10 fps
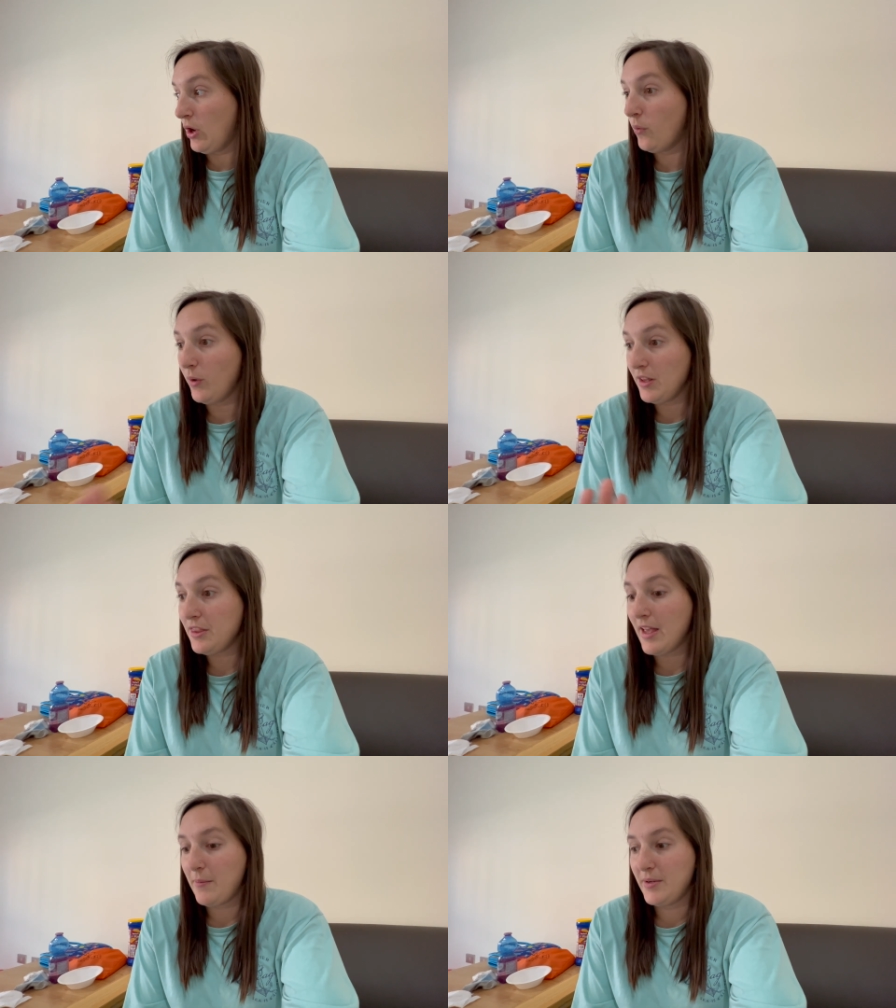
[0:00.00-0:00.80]
with
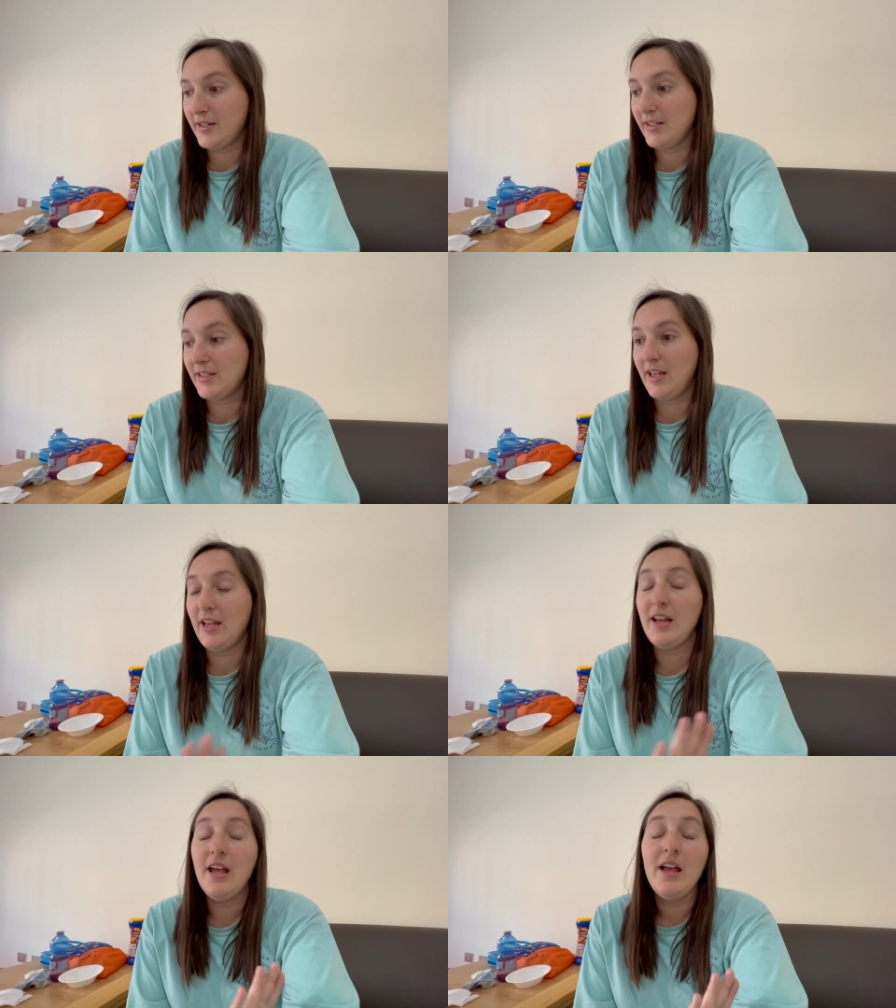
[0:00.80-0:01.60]
that being
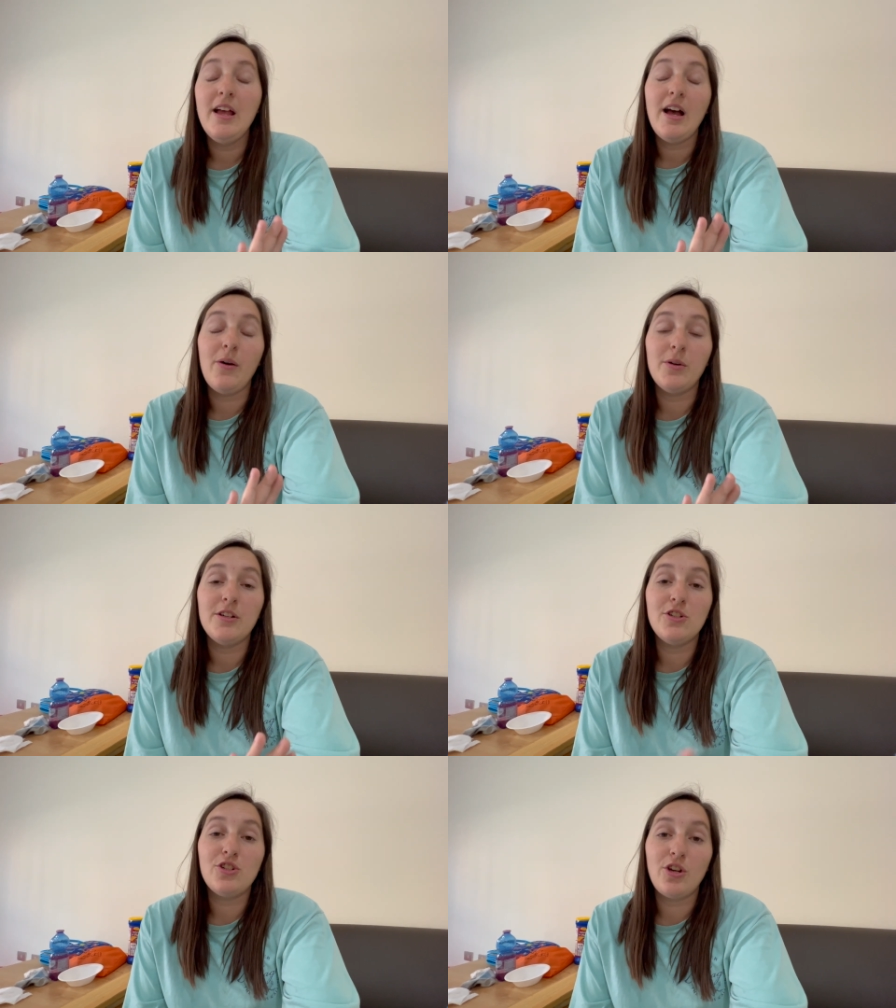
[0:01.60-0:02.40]
said, I wanted
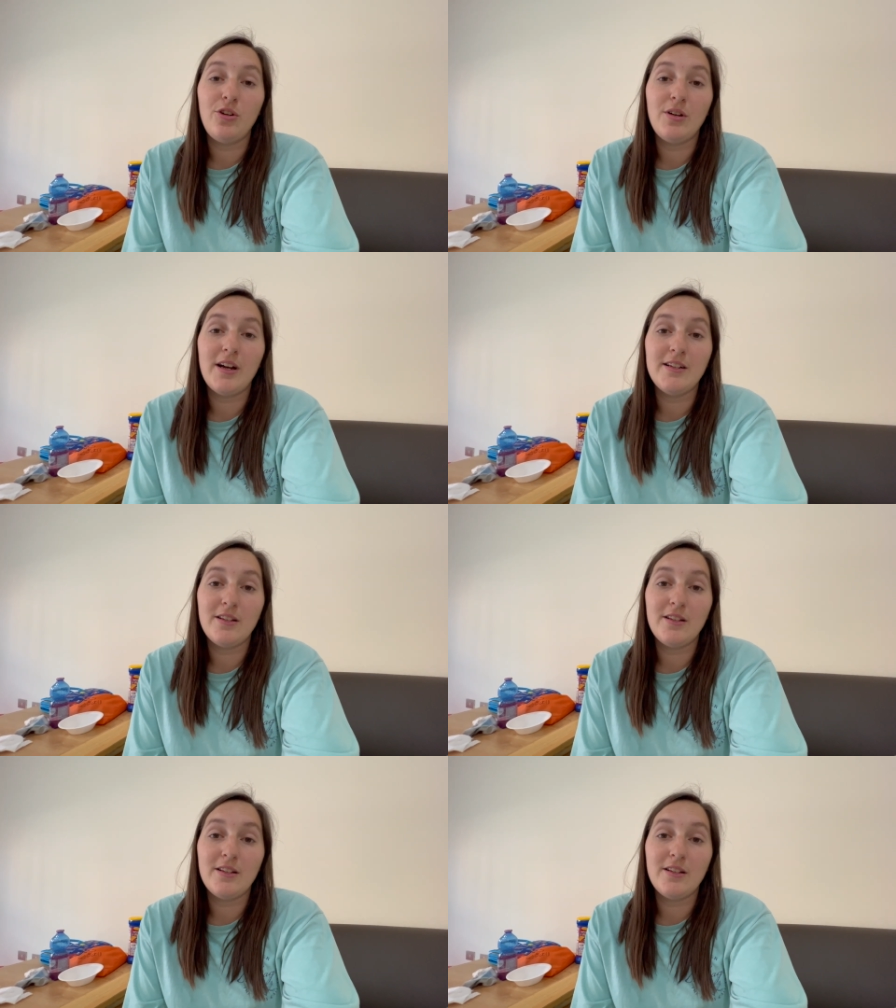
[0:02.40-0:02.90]
to show you guys